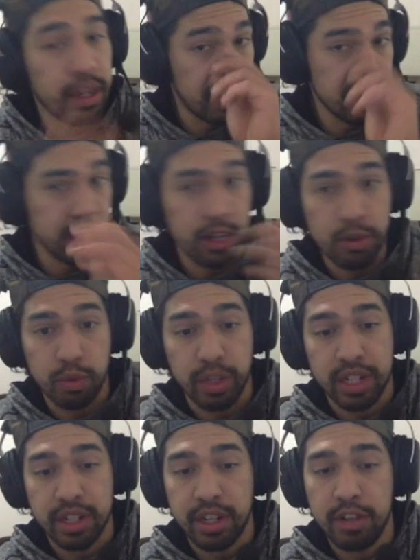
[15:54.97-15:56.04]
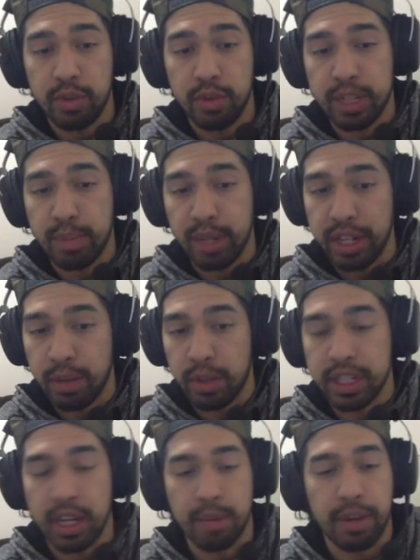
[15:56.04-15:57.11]
that was a huge risk. Huge risk, but it worked
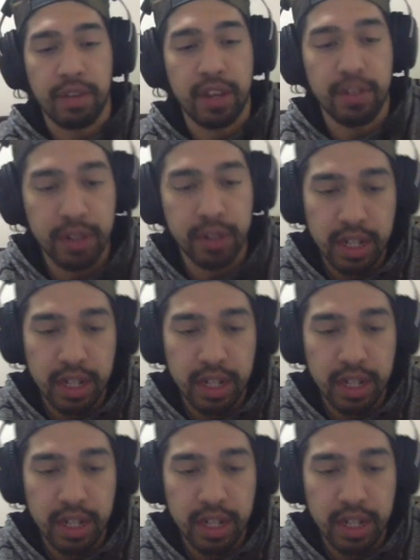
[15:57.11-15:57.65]
out in my favor.